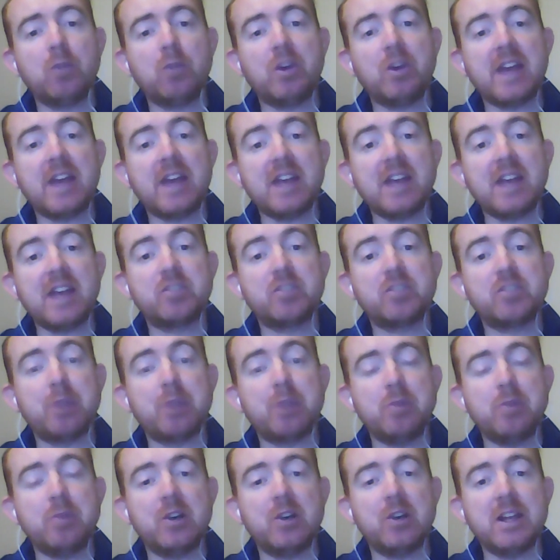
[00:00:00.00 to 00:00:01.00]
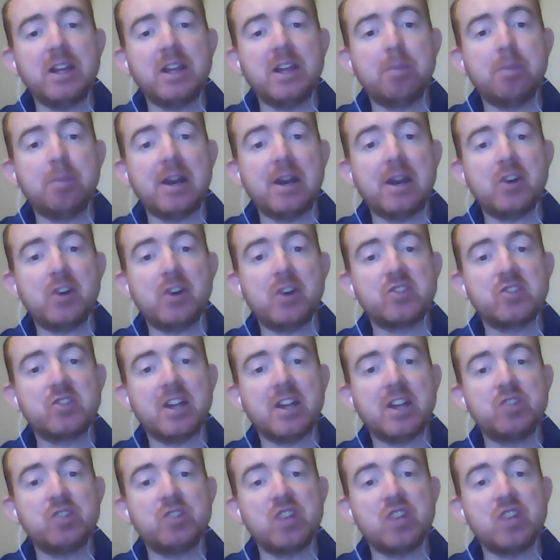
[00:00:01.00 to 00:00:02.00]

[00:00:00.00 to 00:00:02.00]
ex-Premier League players like Jay